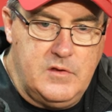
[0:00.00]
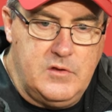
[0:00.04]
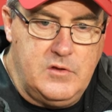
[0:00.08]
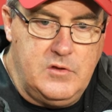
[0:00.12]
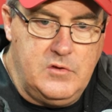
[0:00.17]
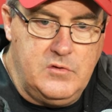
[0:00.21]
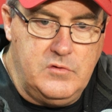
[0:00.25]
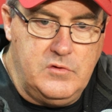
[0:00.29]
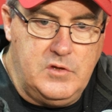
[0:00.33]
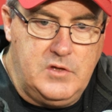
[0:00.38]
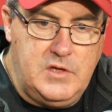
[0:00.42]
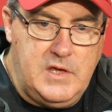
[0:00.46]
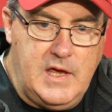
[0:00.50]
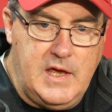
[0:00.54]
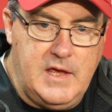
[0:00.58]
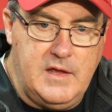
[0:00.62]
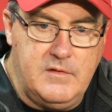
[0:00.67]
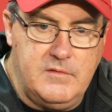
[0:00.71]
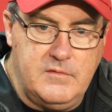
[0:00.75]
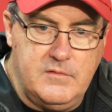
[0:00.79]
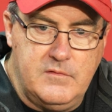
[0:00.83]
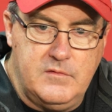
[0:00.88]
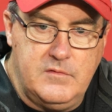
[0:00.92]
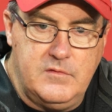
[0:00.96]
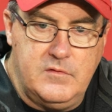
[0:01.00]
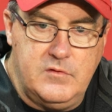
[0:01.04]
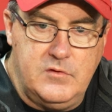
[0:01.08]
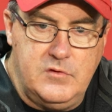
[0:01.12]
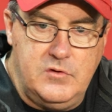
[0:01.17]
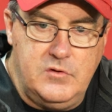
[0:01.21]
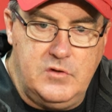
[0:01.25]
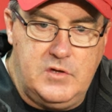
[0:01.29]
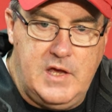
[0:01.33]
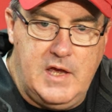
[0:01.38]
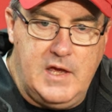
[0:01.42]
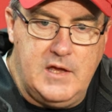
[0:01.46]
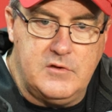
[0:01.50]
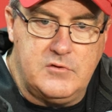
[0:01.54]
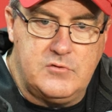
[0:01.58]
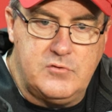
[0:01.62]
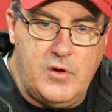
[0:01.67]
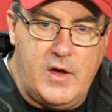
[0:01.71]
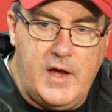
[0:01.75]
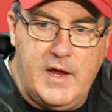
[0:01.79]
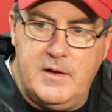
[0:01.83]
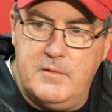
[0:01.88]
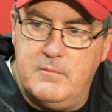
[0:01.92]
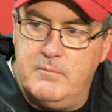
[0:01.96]
you know, you can't
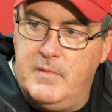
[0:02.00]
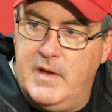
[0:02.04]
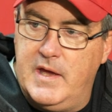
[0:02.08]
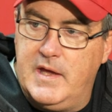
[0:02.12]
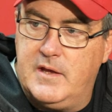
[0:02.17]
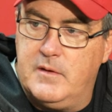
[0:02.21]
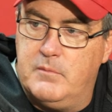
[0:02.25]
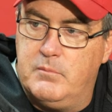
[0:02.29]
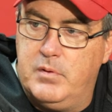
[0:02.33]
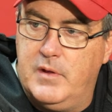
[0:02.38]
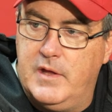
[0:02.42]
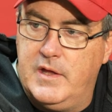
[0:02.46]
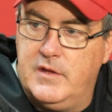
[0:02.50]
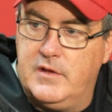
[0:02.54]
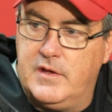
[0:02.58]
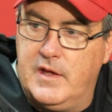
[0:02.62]
try to make a play.